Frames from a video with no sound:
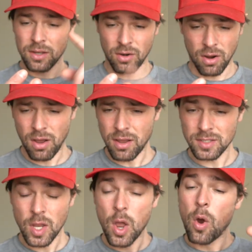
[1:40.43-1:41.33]
your
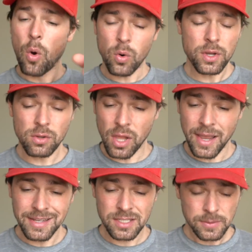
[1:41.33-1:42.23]
ahs, or your
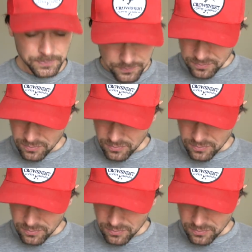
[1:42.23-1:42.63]
likes,